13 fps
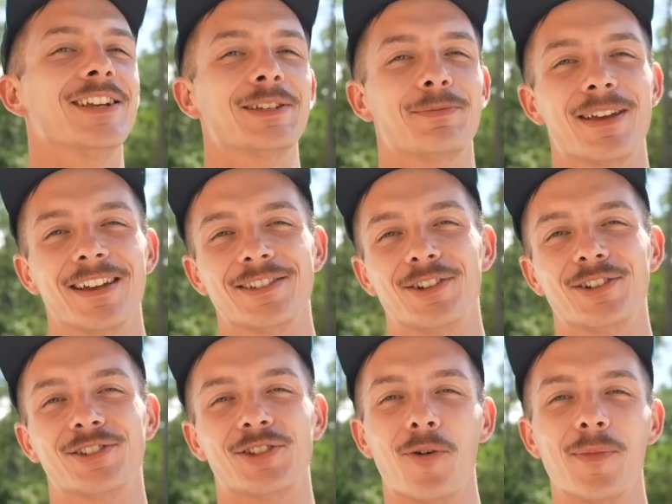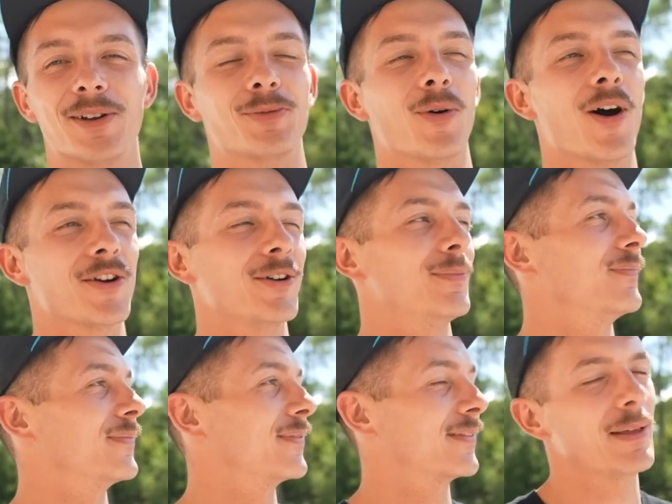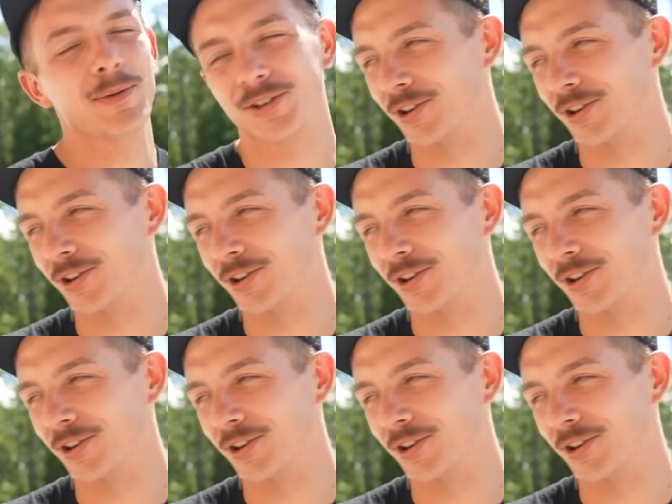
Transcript: Just because there's so much water, let me